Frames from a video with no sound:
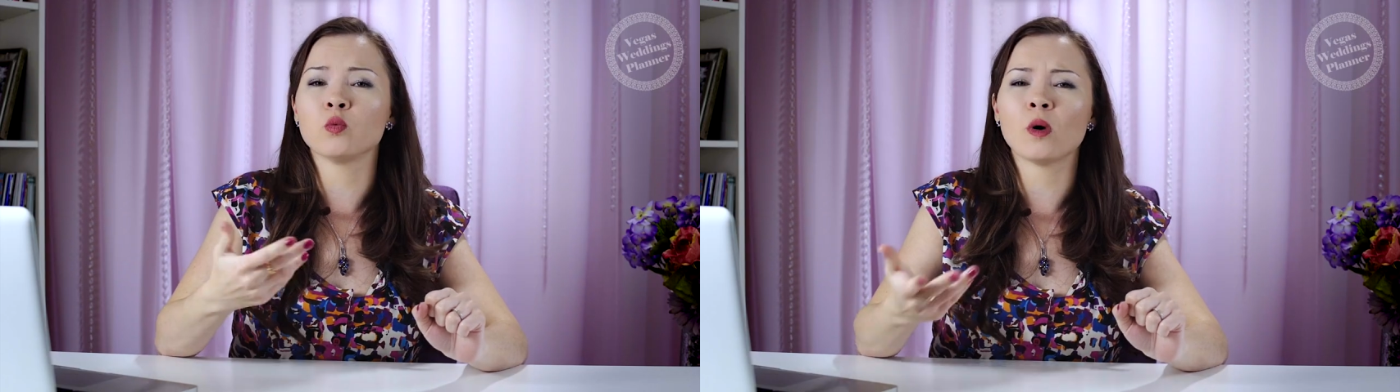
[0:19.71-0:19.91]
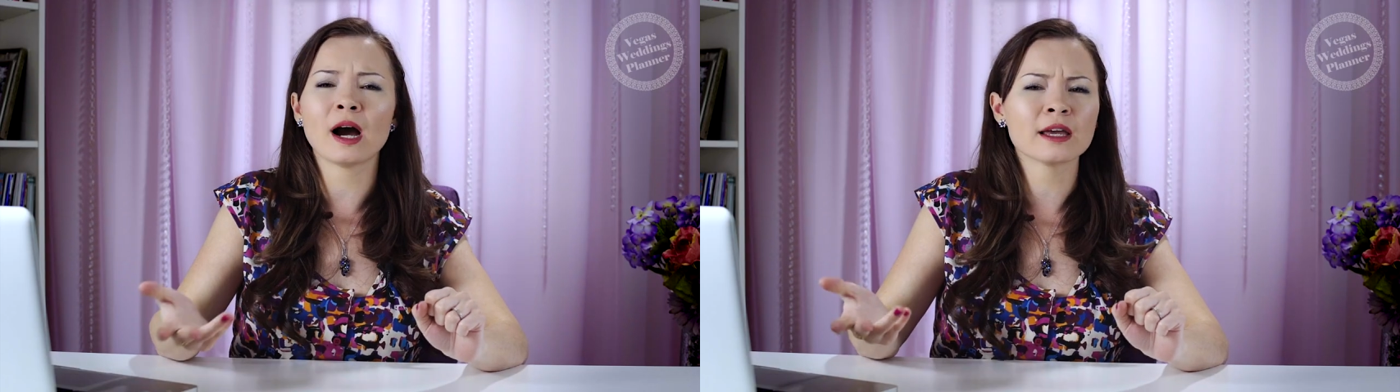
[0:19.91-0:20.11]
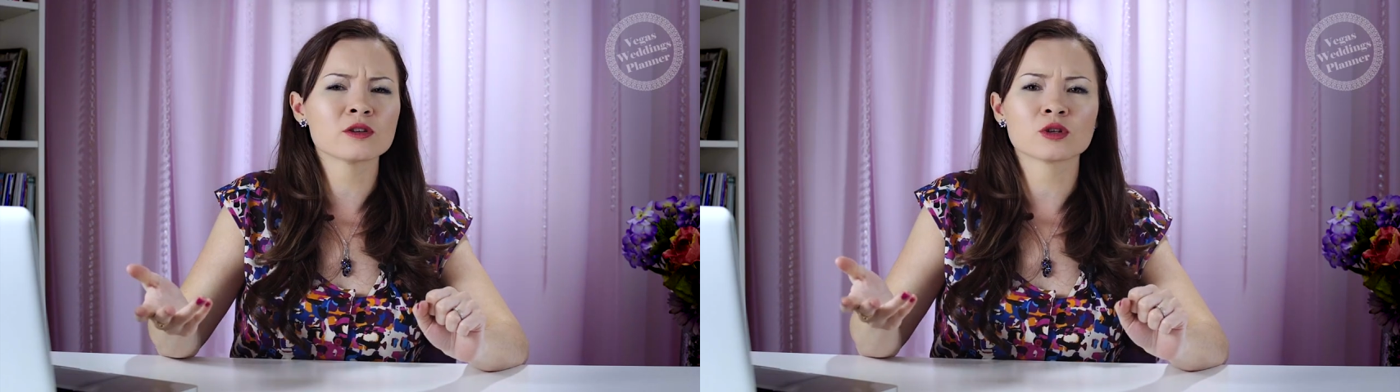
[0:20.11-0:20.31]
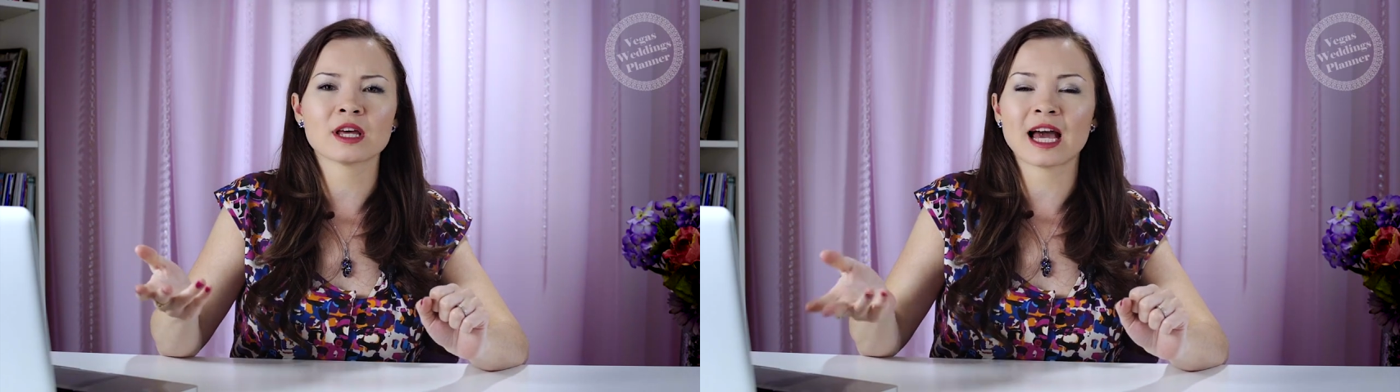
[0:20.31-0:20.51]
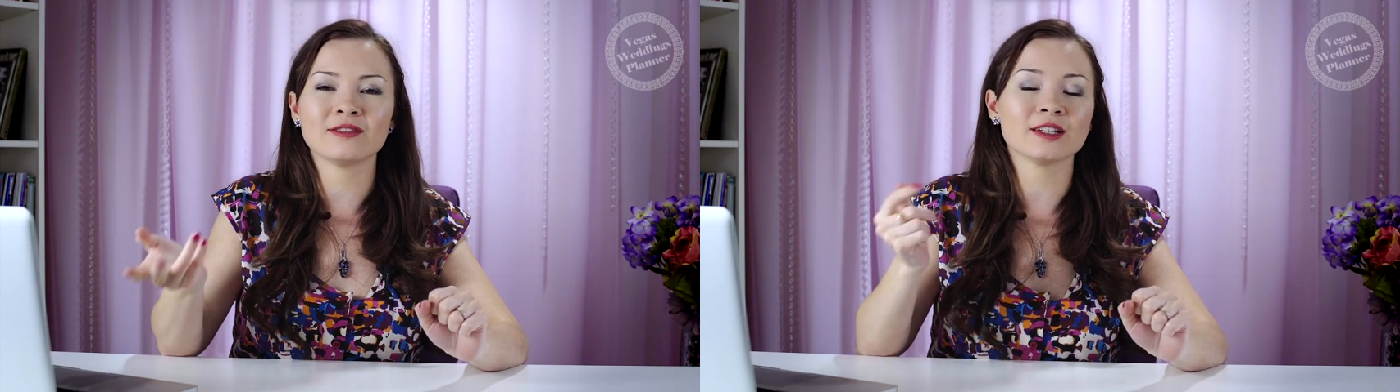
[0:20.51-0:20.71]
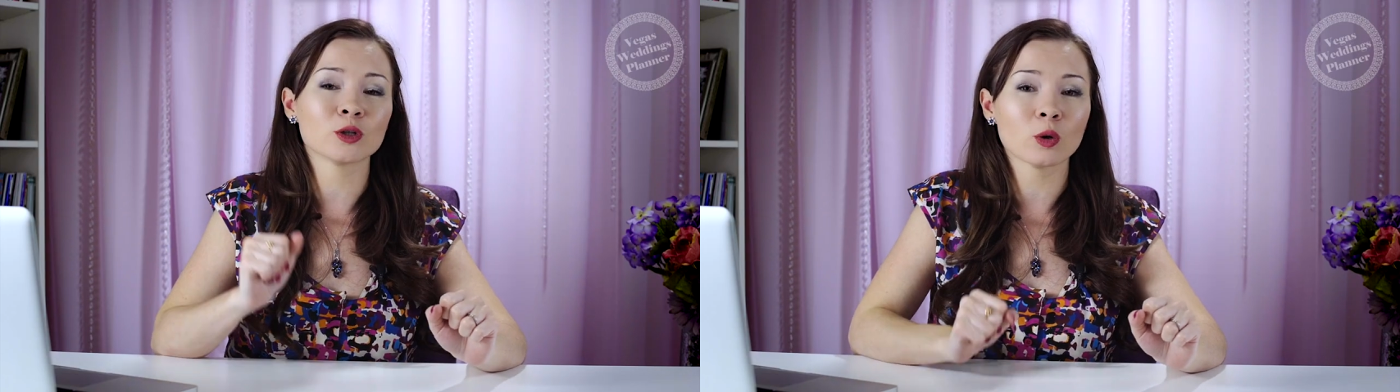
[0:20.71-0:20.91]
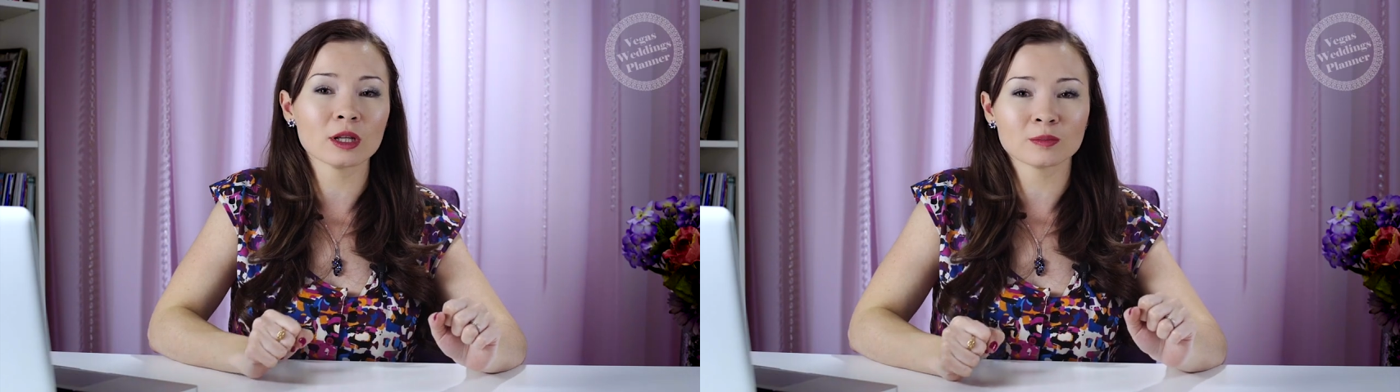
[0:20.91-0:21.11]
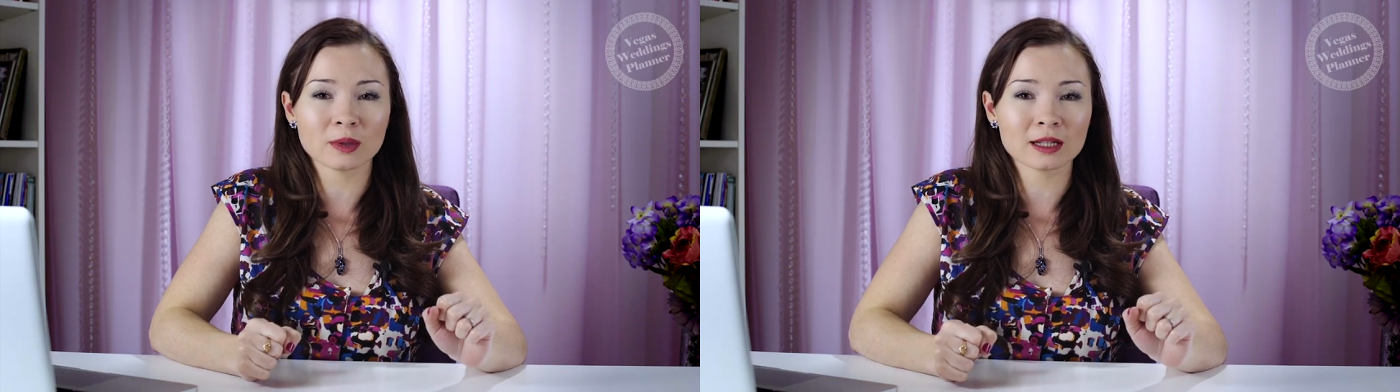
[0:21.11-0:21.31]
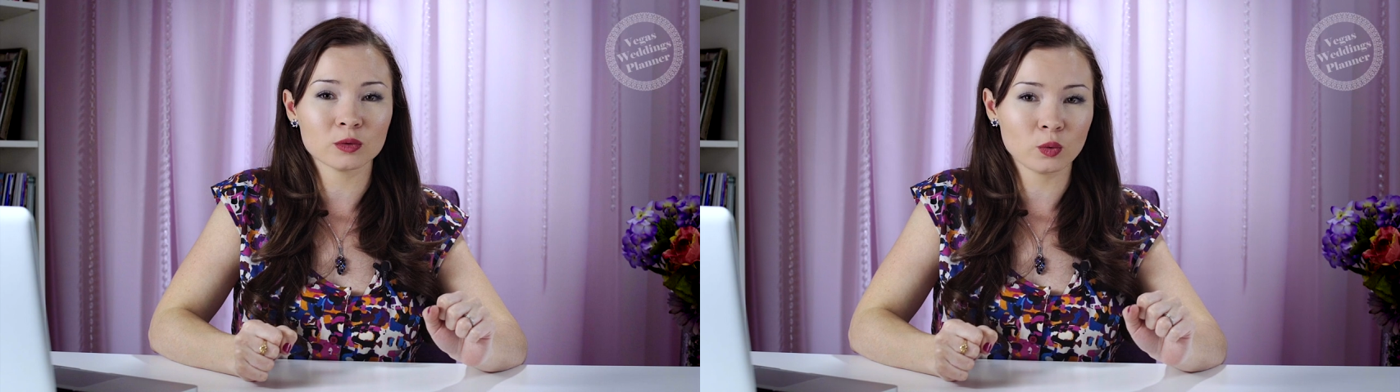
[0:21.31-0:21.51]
why you should have an all-unplugged